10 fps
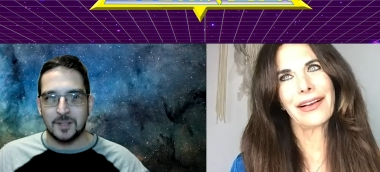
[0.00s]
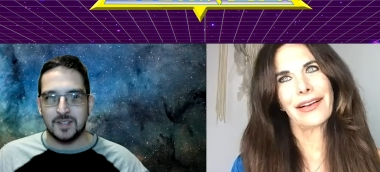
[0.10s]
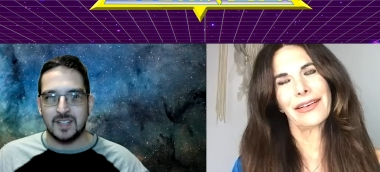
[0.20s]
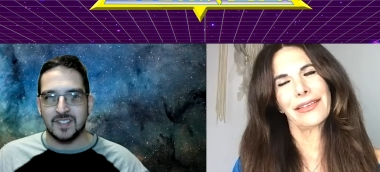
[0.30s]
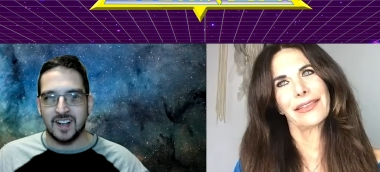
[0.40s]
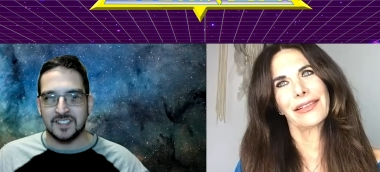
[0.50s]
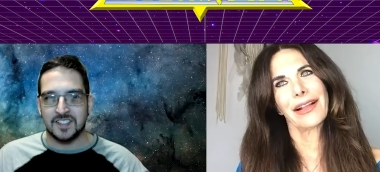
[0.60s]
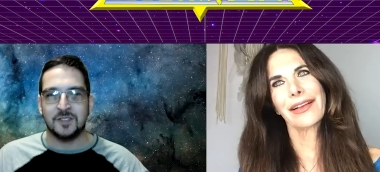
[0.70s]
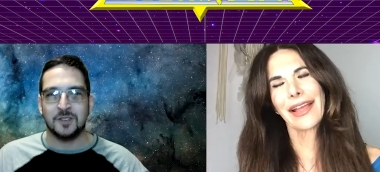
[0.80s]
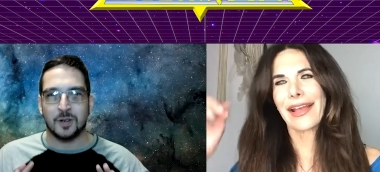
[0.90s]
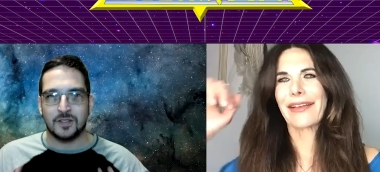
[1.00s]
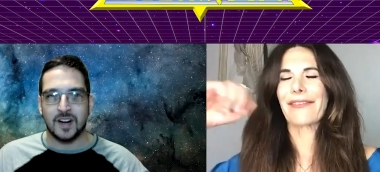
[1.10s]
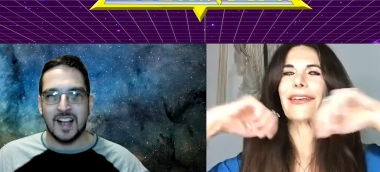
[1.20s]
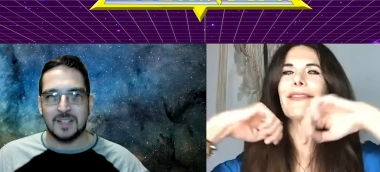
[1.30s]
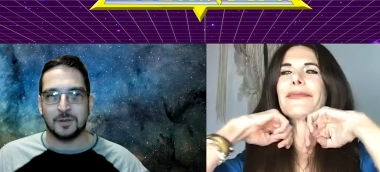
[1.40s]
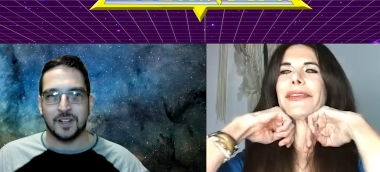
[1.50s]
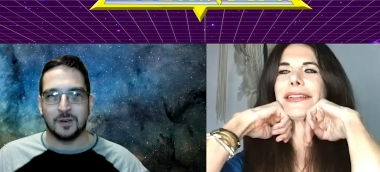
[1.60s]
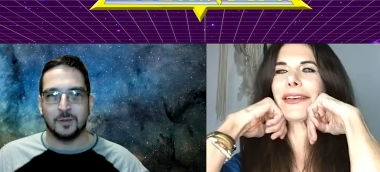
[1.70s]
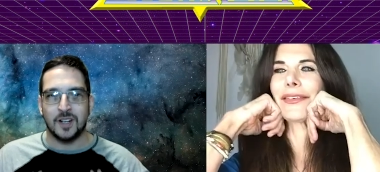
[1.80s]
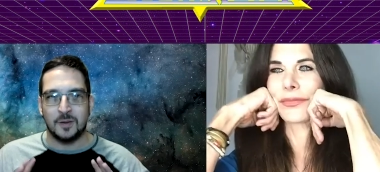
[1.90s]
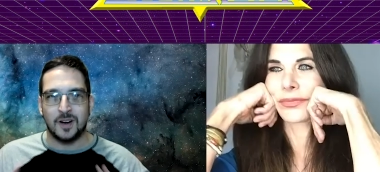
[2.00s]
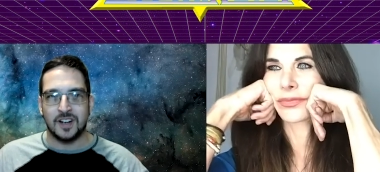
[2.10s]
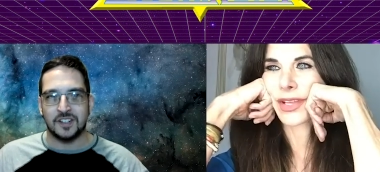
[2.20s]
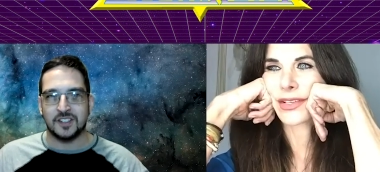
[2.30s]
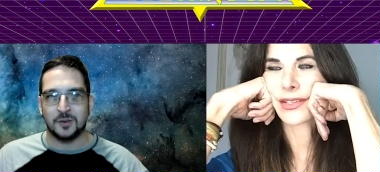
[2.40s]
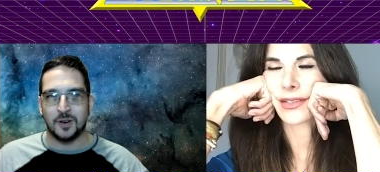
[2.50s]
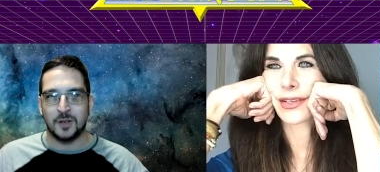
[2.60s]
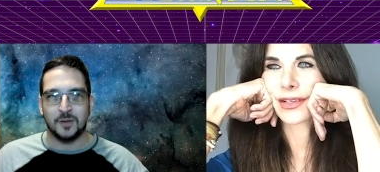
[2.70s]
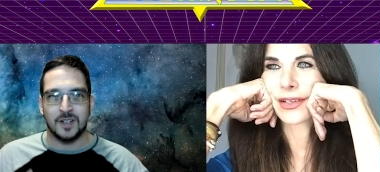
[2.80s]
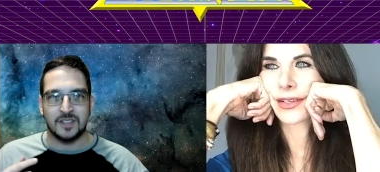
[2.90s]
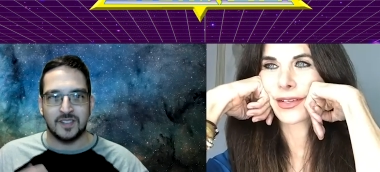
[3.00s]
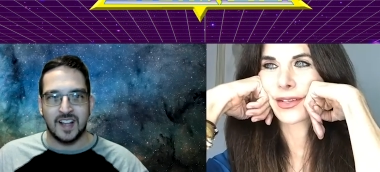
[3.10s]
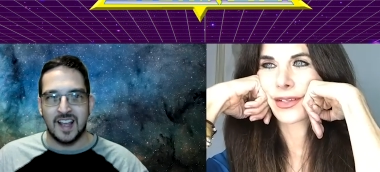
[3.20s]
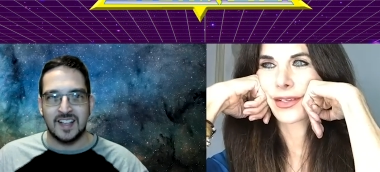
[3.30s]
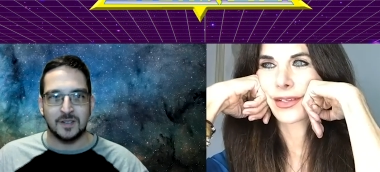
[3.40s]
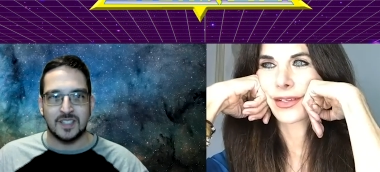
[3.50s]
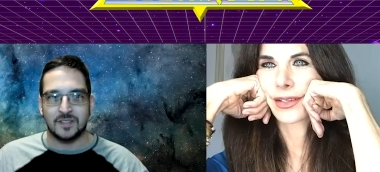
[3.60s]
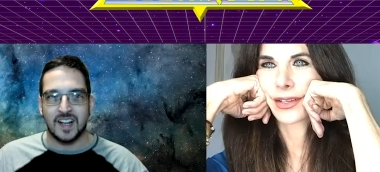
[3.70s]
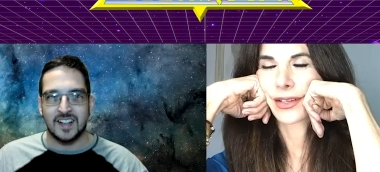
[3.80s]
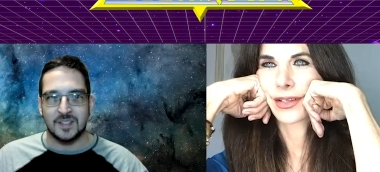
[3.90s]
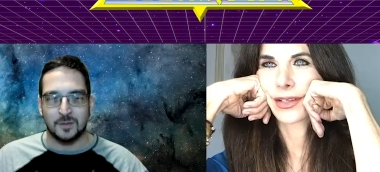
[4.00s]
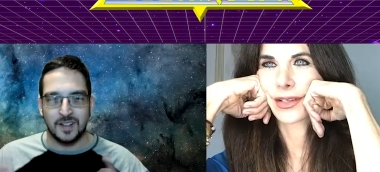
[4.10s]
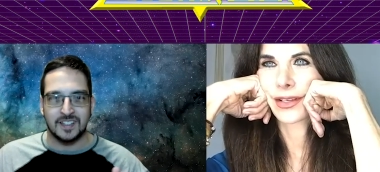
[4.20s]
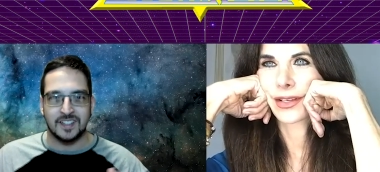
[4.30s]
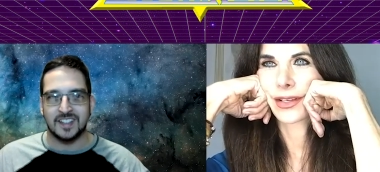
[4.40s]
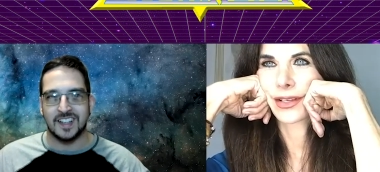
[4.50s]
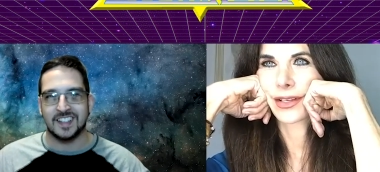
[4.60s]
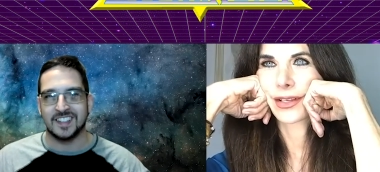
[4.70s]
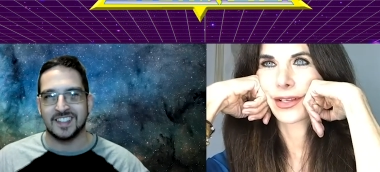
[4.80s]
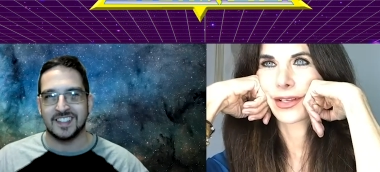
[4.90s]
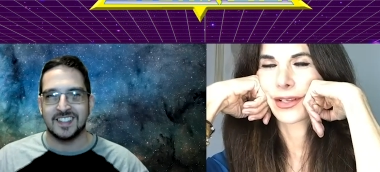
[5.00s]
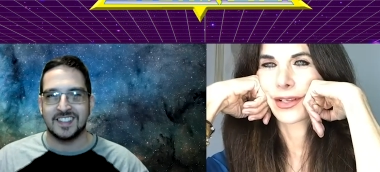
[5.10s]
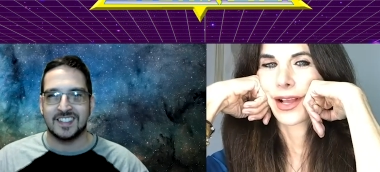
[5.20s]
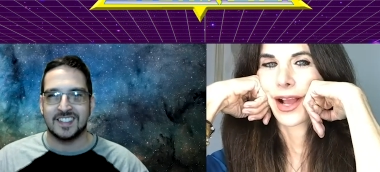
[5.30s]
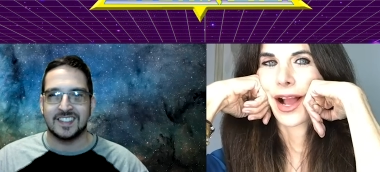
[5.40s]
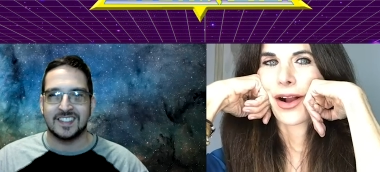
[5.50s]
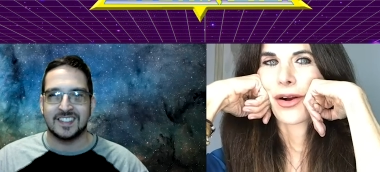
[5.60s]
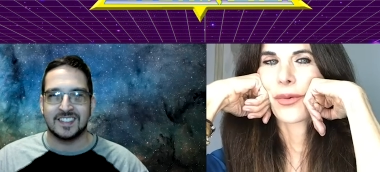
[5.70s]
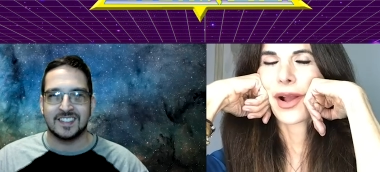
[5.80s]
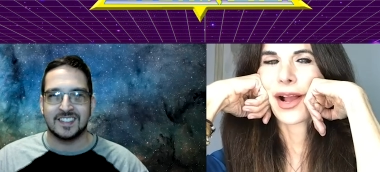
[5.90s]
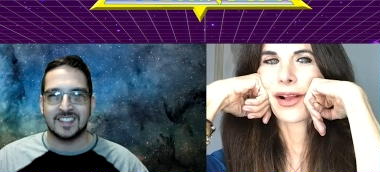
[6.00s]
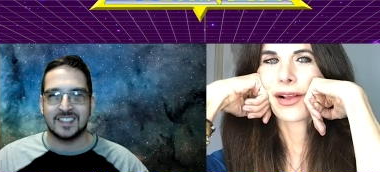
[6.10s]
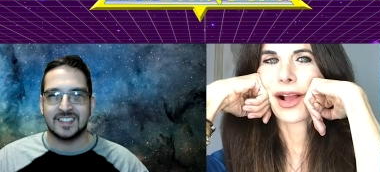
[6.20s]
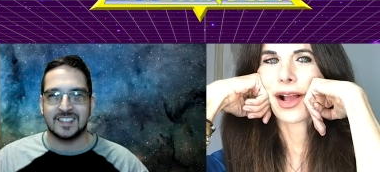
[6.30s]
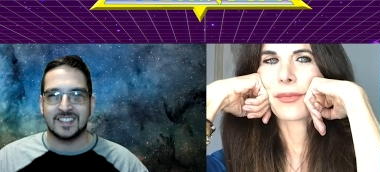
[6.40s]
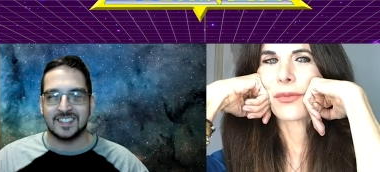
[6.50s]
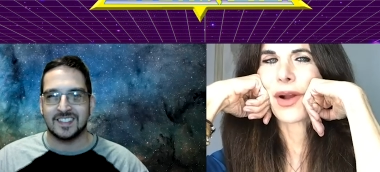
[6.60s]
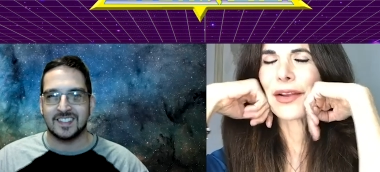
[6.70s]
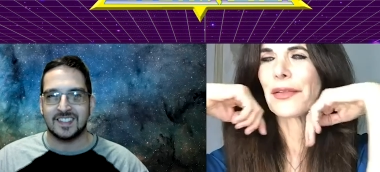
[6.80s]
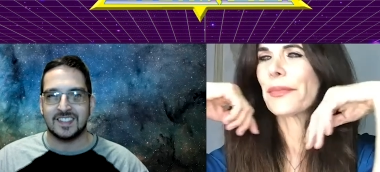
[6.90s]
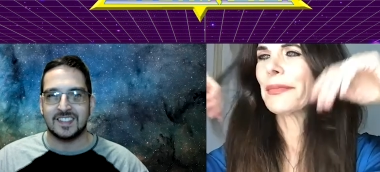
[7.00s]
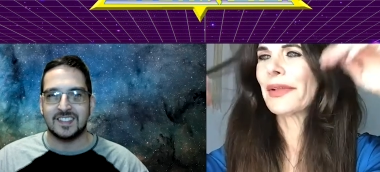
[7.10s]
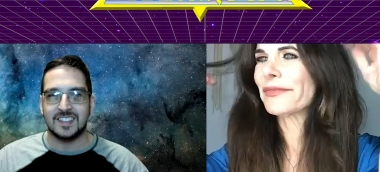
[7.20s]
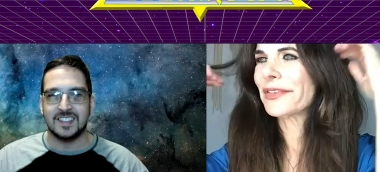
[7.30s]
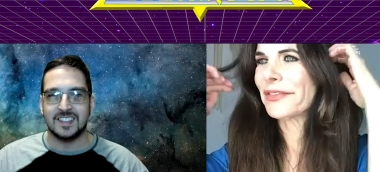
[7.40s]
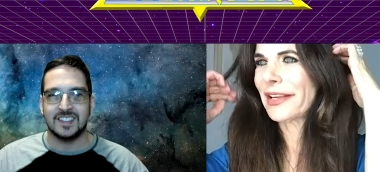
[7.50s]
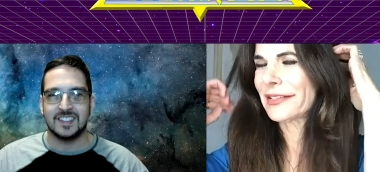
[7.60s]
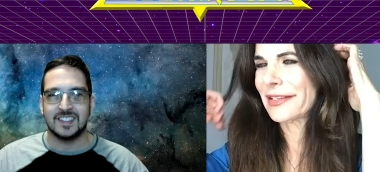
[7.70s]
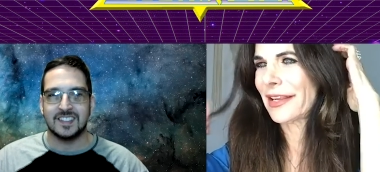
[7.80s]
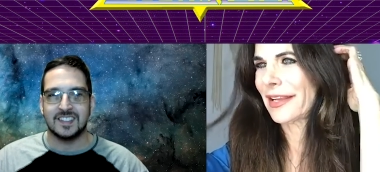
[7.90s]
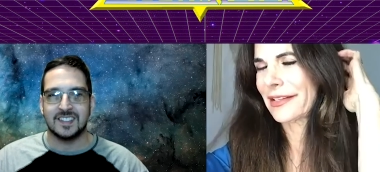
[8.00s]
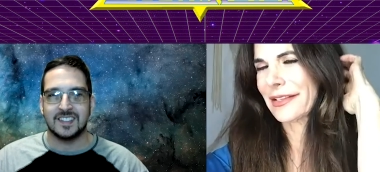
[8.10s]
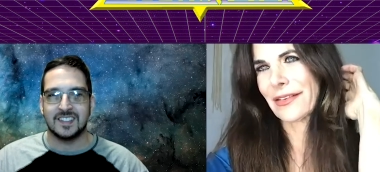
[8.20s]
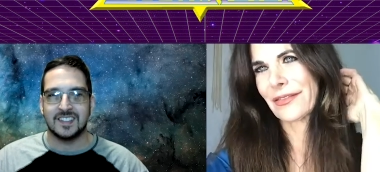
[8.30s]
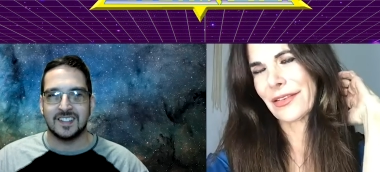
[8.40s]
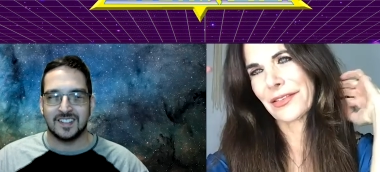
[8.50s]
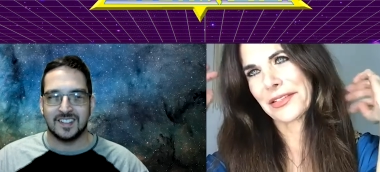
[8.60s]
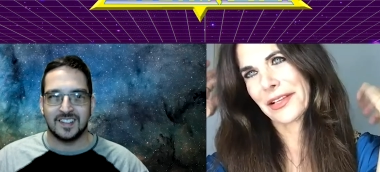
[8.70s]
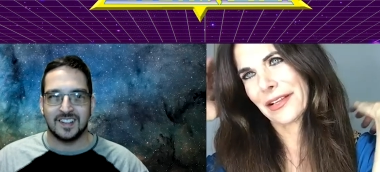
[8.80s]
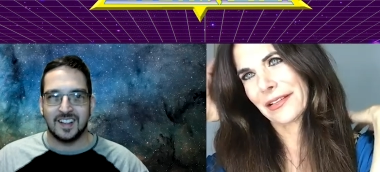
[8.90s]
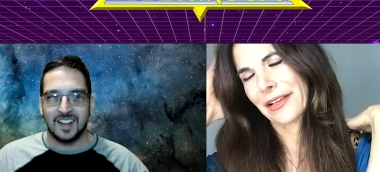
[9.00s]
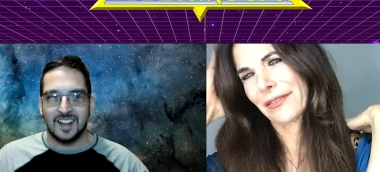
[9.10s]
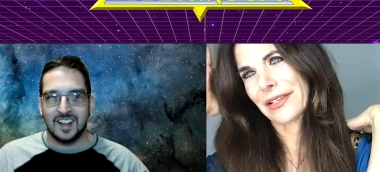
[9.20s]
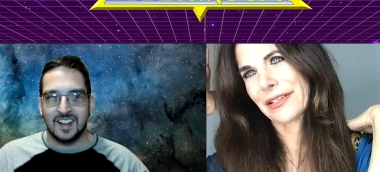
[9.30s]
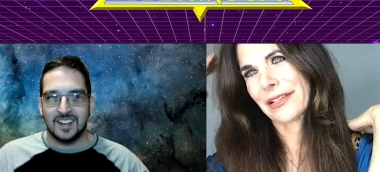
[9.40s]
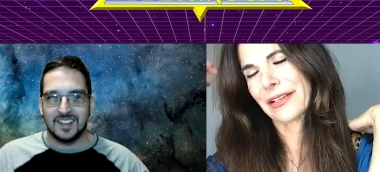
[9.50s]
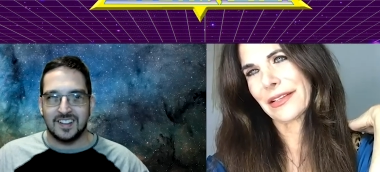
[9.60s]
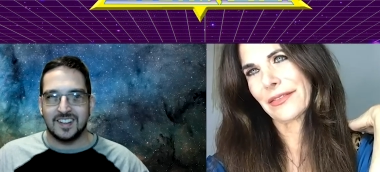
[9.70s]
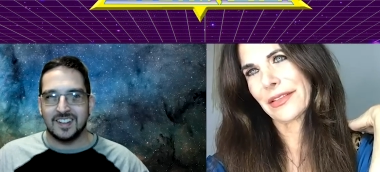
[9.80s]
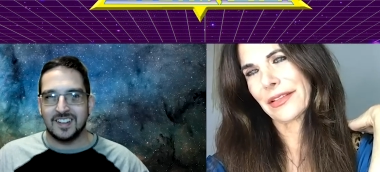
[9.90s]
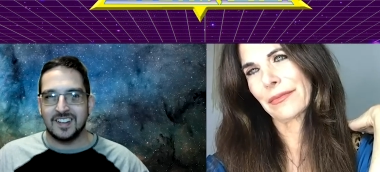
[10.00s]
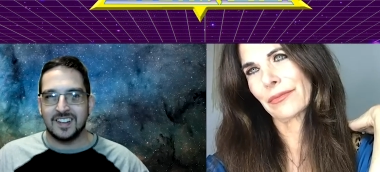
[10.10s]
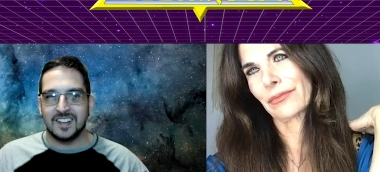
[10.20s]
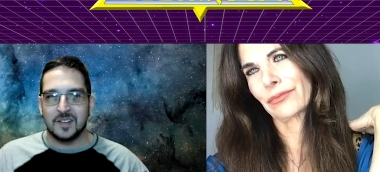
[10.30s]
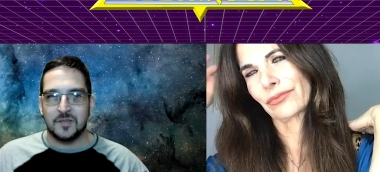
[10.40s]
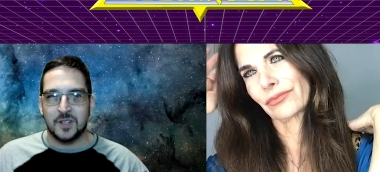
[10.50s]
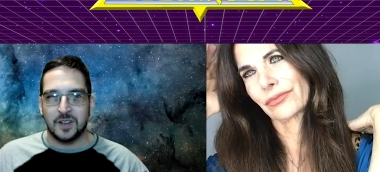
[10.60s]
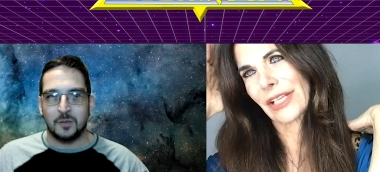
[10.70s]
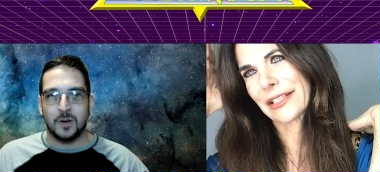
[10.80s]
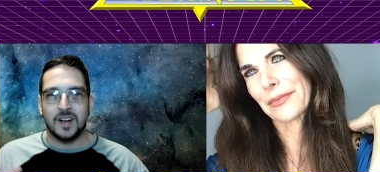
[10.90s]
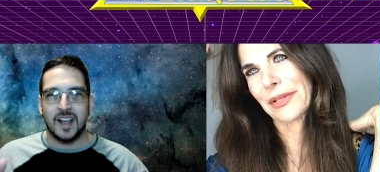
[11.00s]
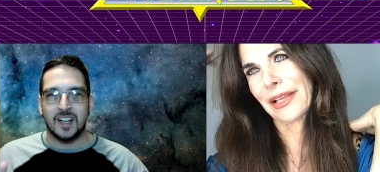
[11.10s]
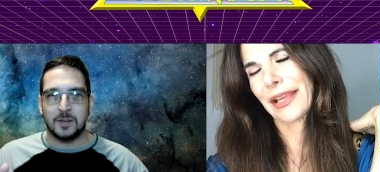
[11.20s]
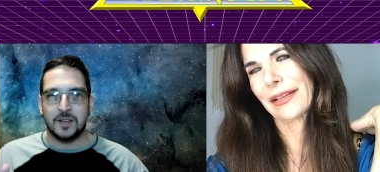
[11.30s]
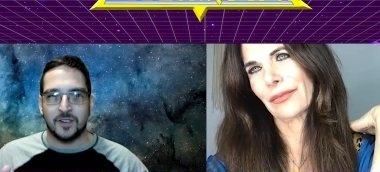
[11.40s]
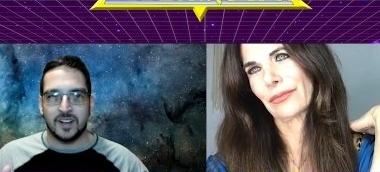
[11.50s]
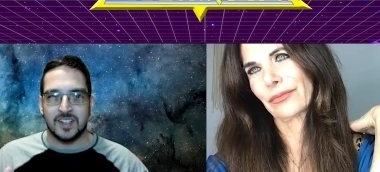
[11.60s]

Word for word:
Speaker 1: up the Divatox. Let's okay. work for Hasbro here. What do you want in your toy? You want different hands? You want different heads? What do they look like?
Speaker 2: Well, I mean, why do the people have different hands and heads? I don't understand. Like, what do they do with them?
Speaker 1: So like one hand will be for like